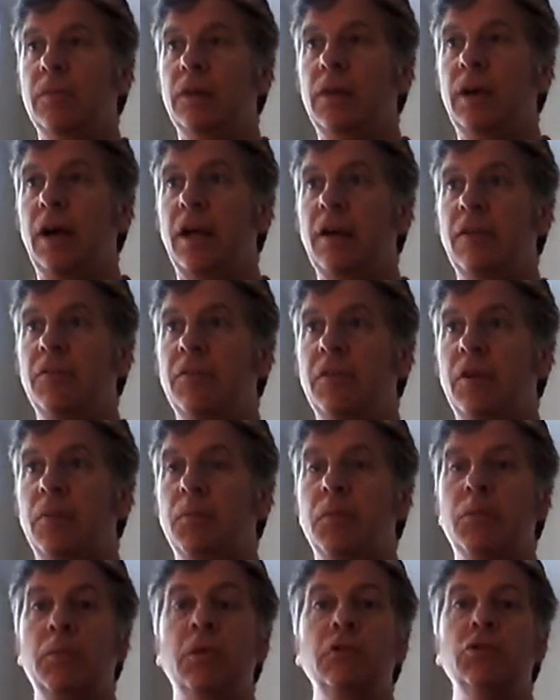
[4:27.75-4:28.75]
kind
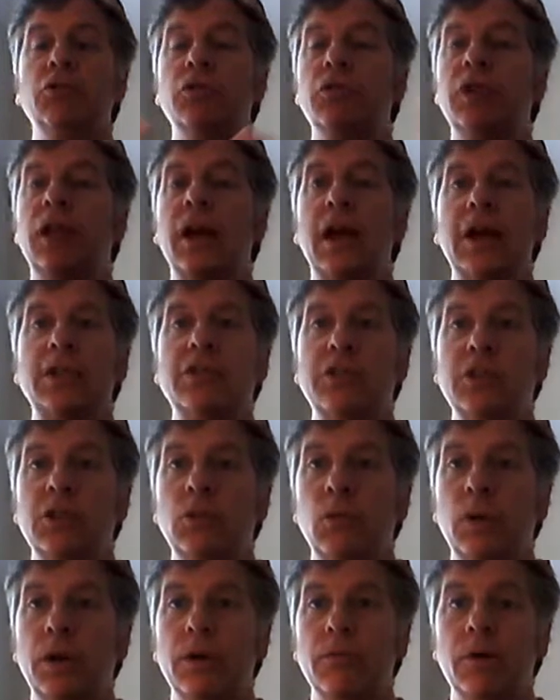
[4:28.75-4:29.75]
of promotional ads that
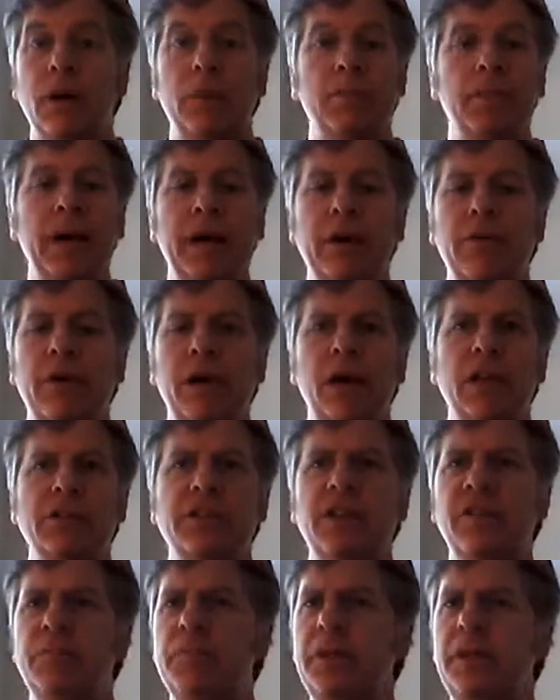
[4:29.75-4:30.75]
you want to run, banner
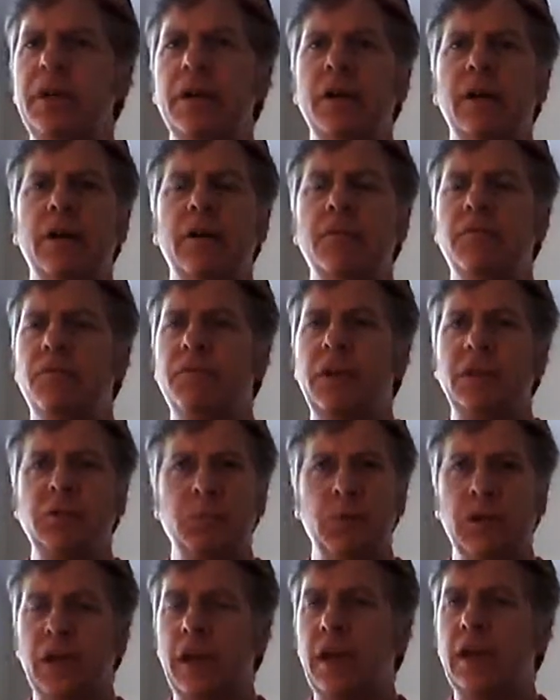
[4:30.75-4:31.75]
ads, FB,
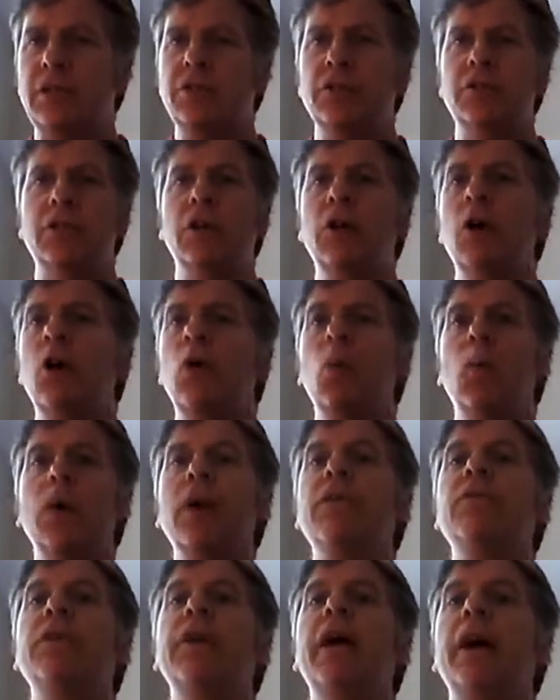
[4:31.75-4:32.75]
Facebook ads, or
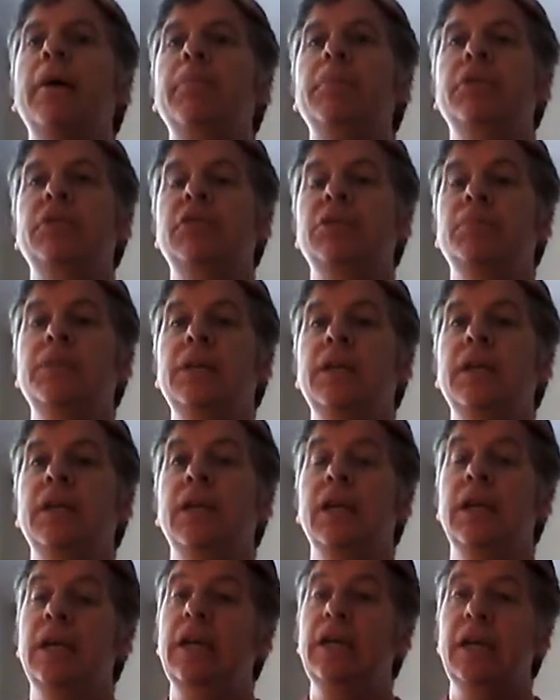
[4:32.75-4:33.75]
whatever it happens to be.
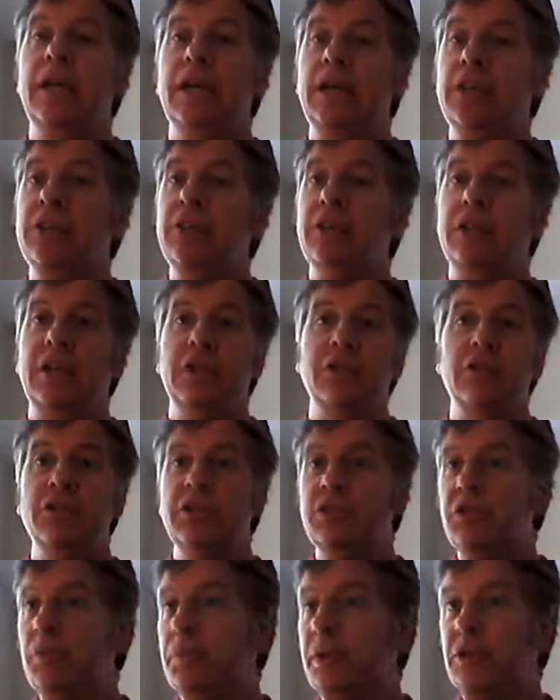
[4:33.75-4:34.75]

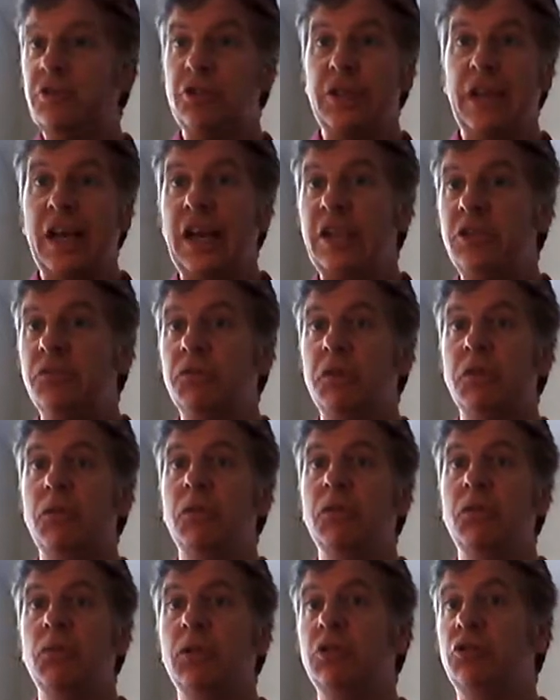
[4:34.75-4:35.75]
Here's some extra cash flow
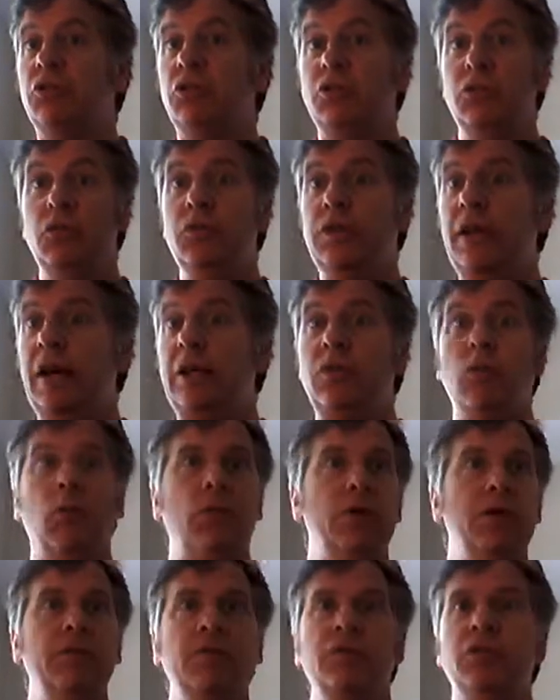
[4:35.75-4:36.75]
with which to do that,
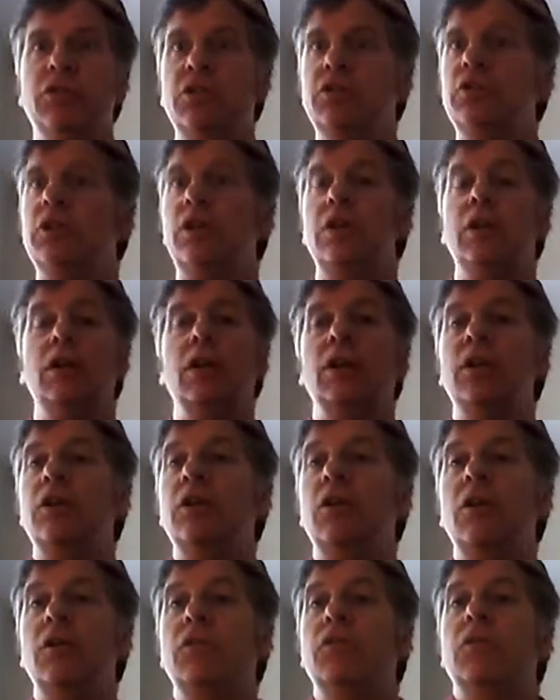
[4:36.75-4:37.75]
or even just
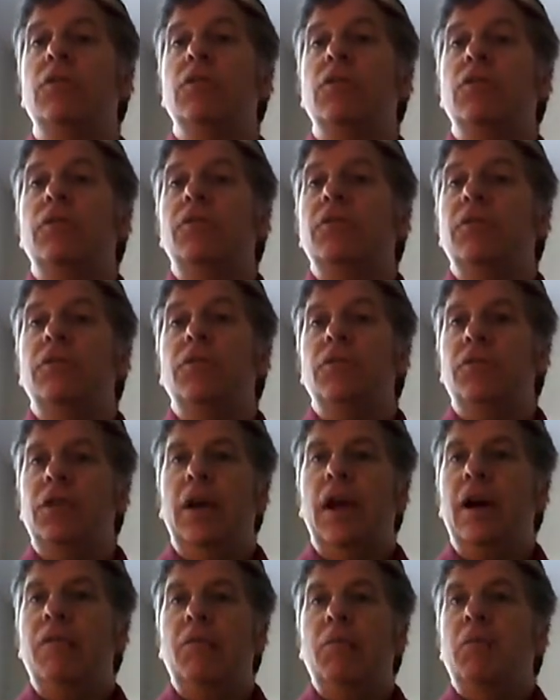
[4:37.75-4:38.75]
you
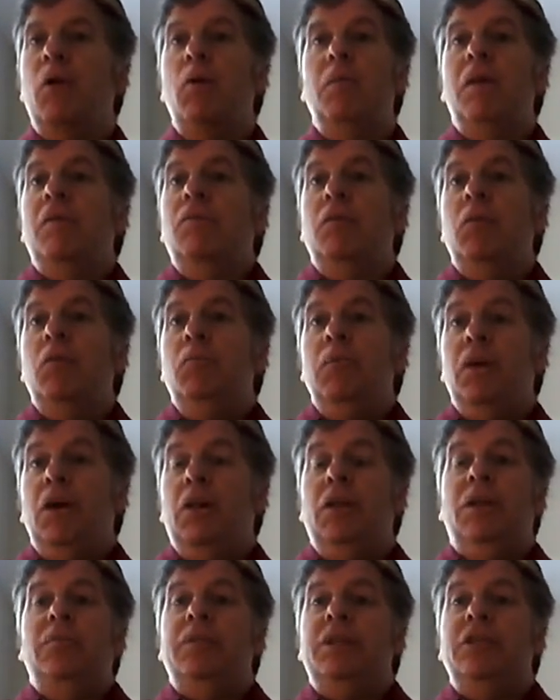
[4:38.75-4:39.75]
have a mobile phone
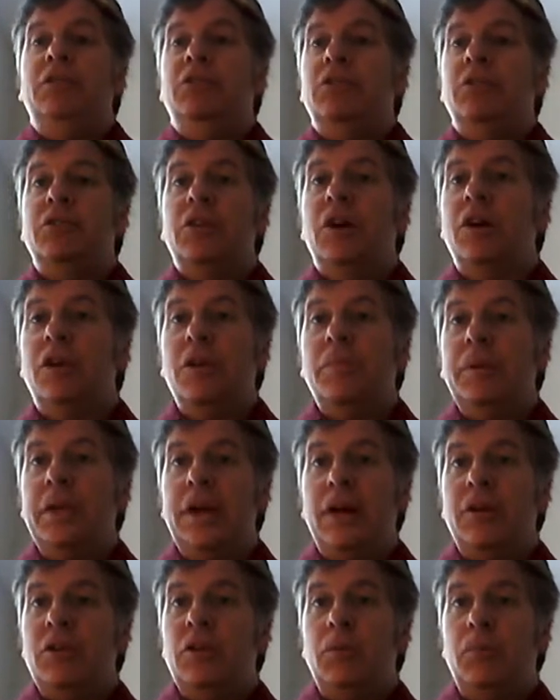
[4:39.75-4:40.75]
bill. I mean, so it's not coming
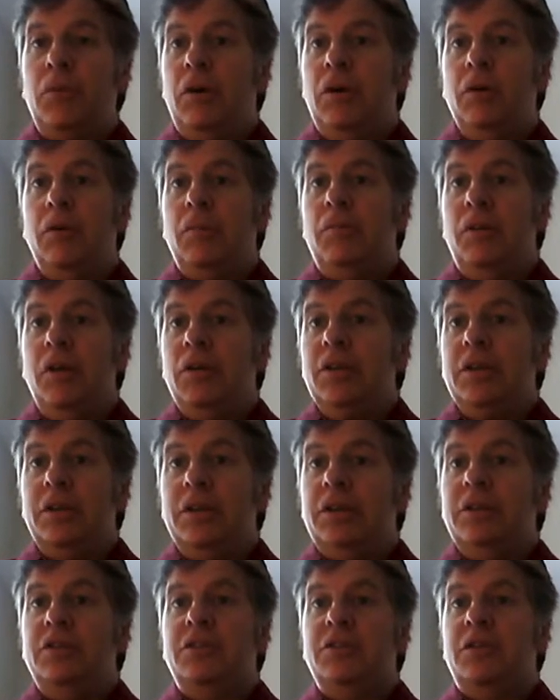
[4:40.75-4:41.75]
out of your
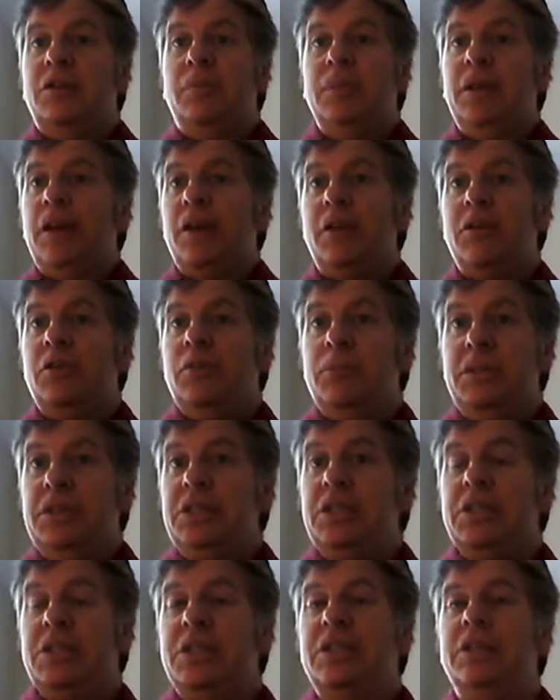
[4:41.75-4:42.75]
pocket; it's coming out of your
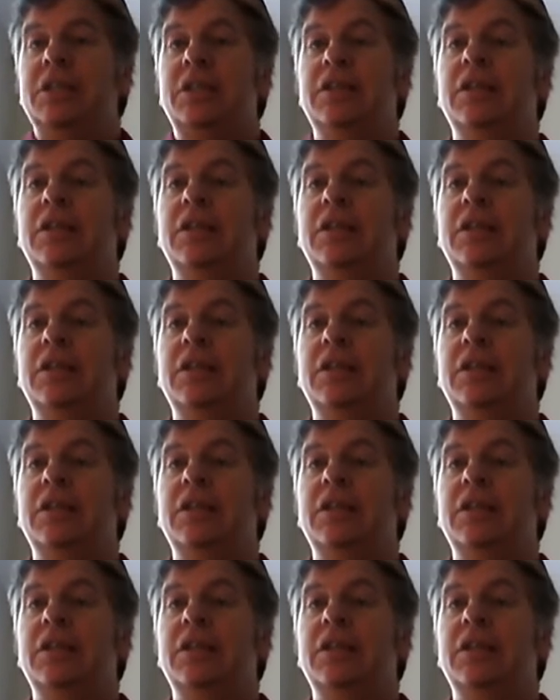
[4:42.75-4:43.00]
business